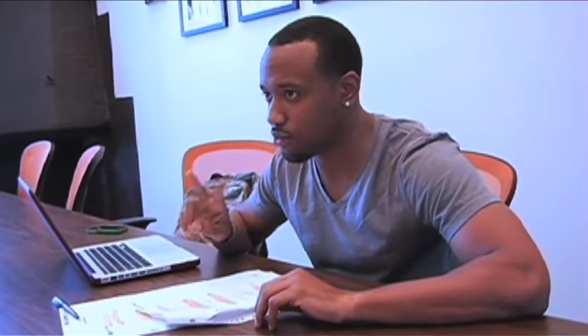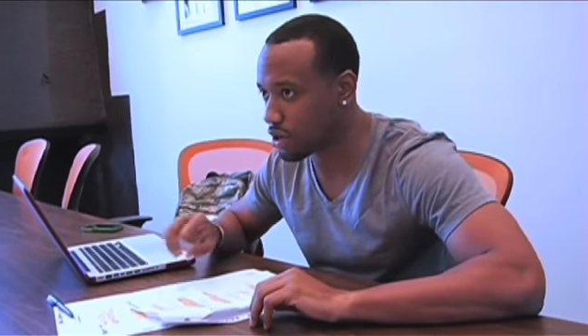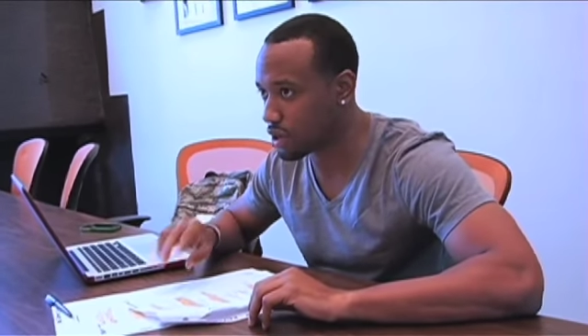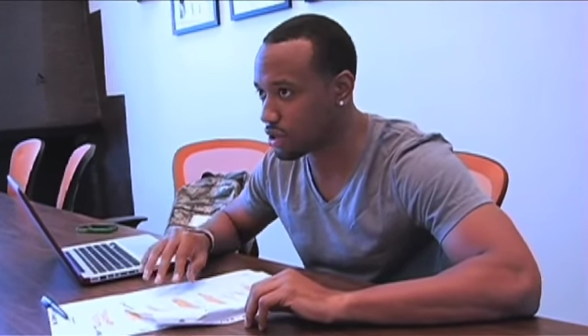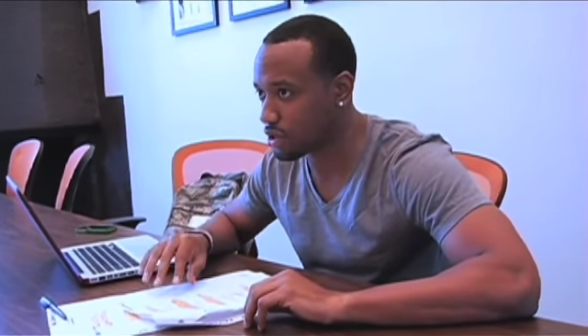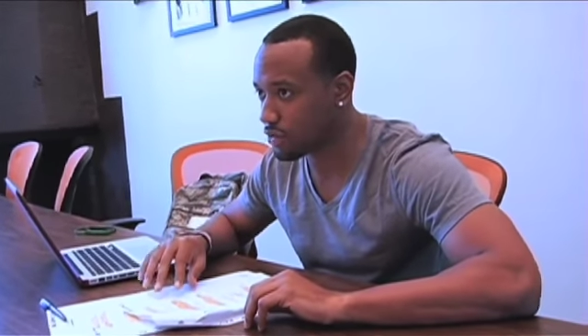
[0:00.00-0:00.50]
one.
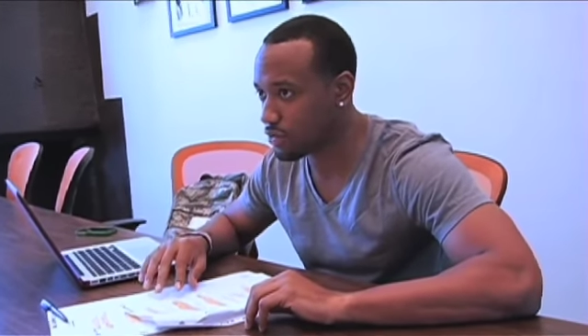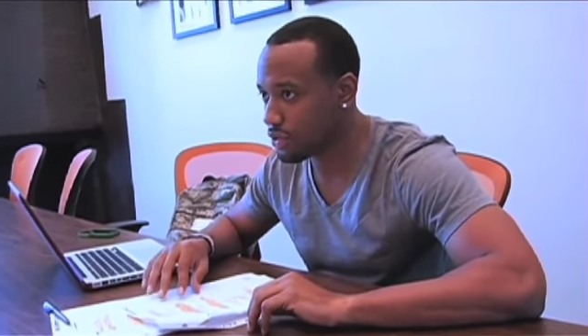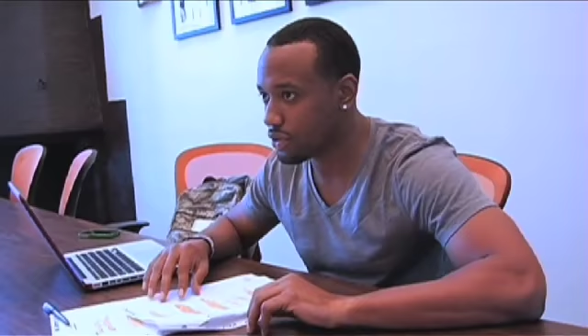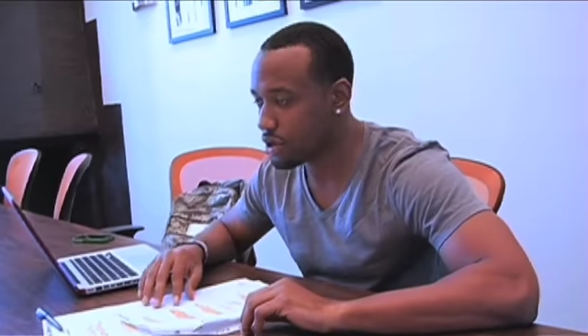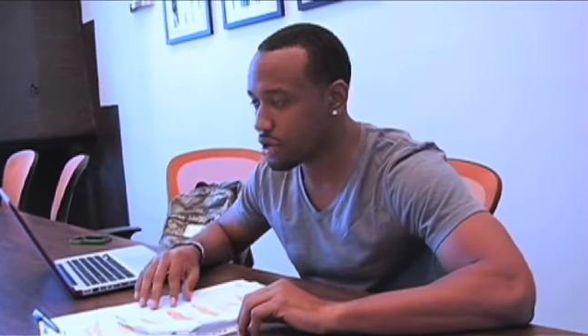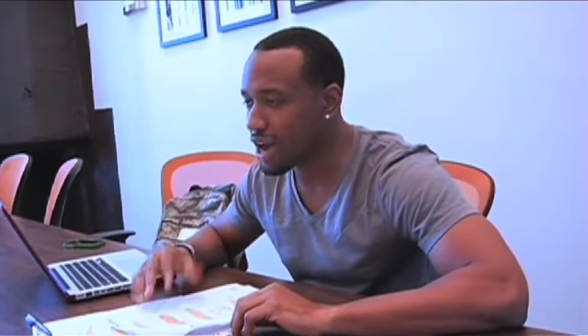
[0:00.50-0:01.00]
What happened to the
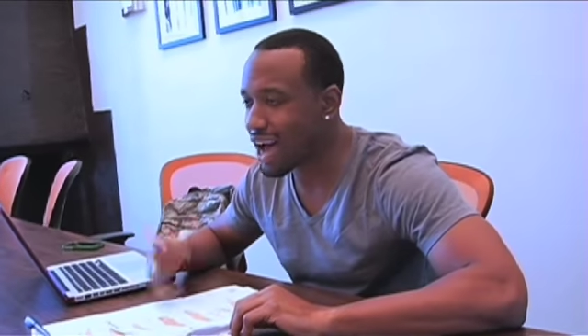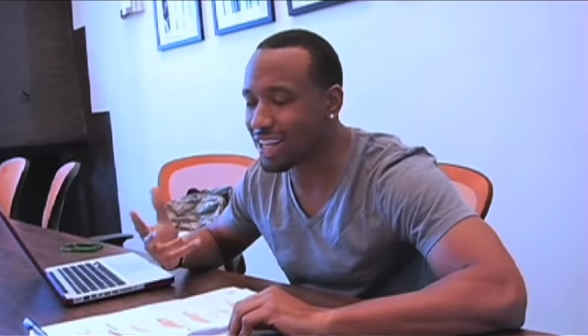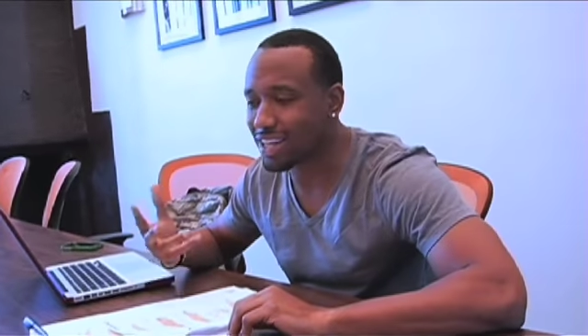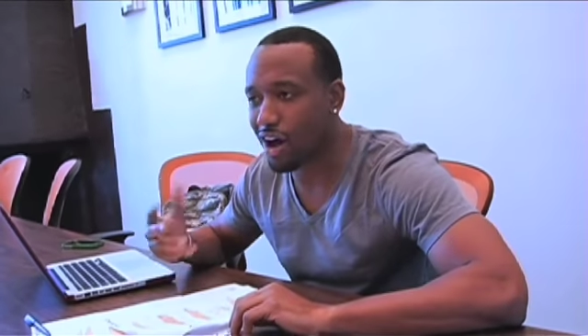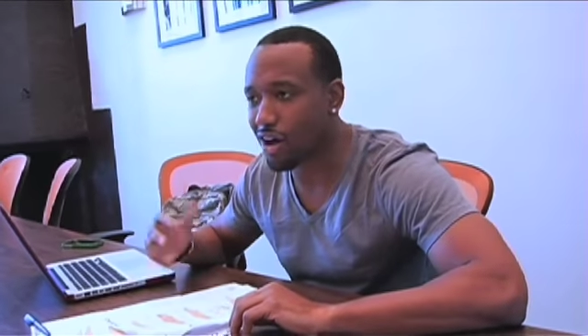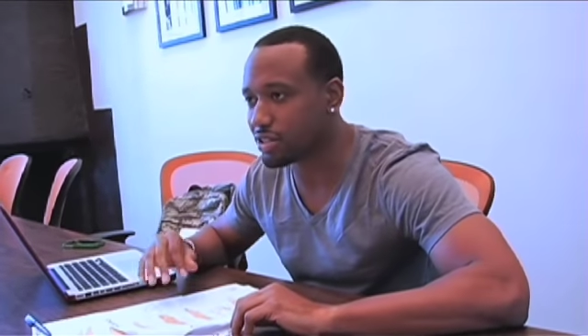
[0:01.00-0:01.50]
first one? I
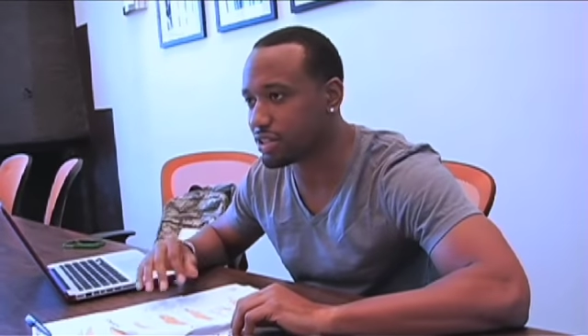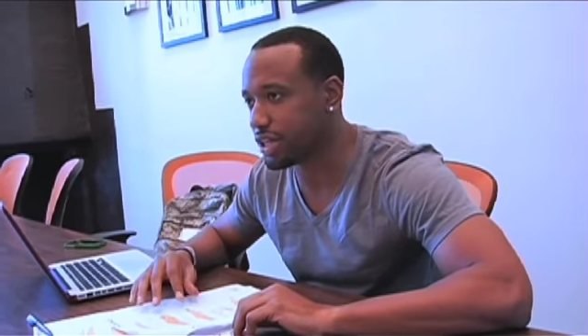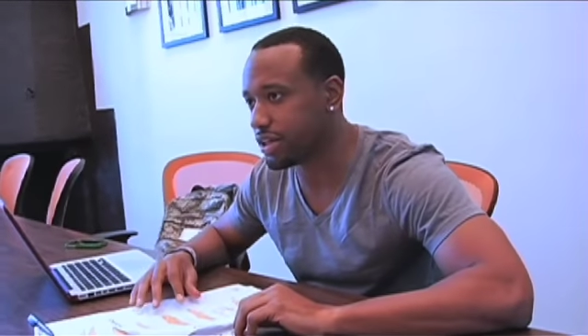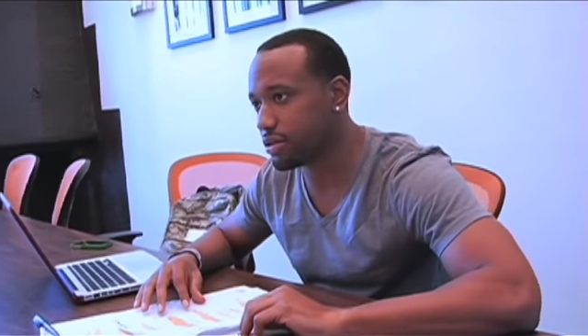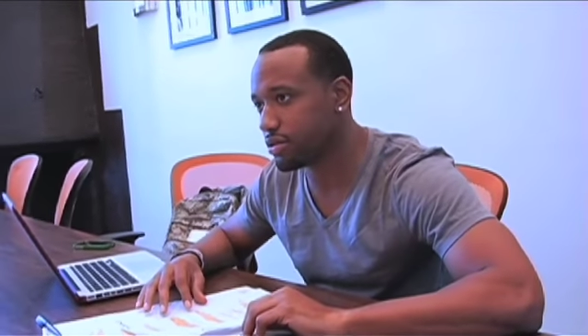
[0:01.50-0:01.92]
lost it.